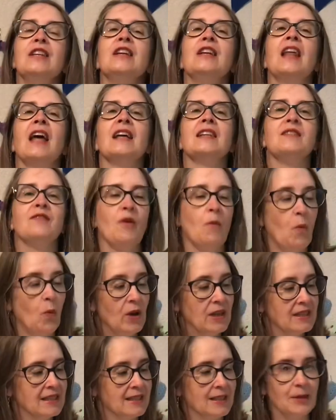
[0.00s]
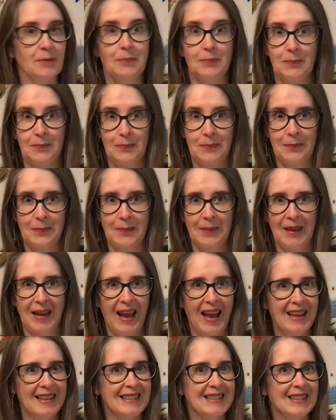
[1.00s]
That's for wisdom.
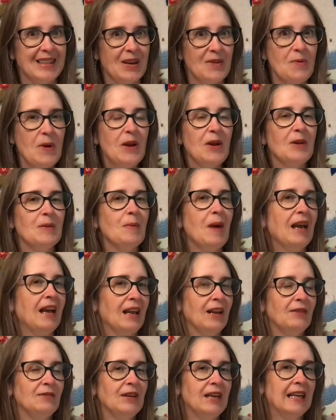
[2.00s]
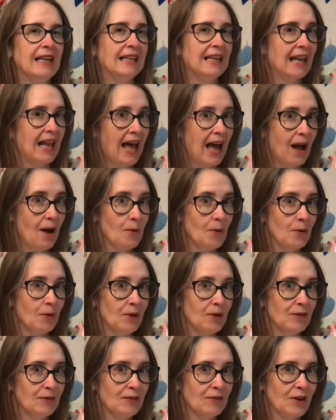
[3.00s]
So we could make a lovely little owl
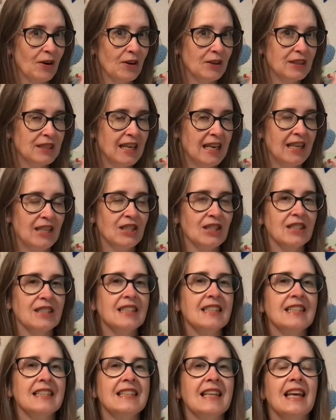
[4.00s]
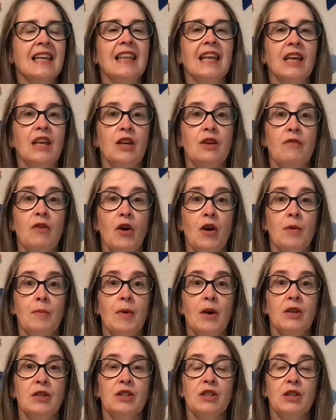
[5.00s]
for our teachers to say thank you very
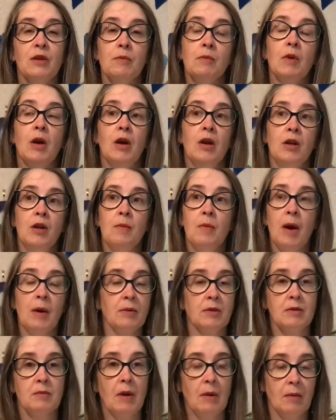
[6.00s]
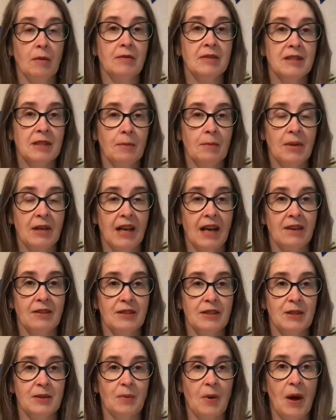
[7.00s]
much. You might want to make one for somebody else
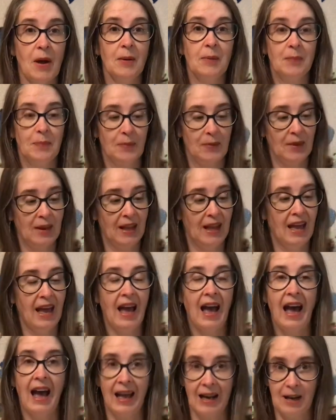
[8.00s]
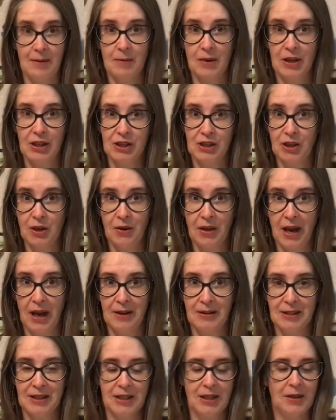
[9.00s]
as well, and I'm going to show you how
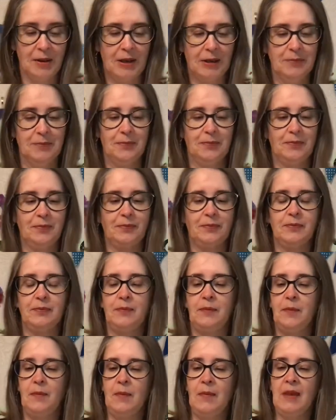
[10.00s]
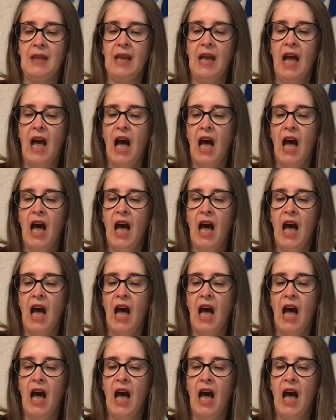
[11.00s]
to do it.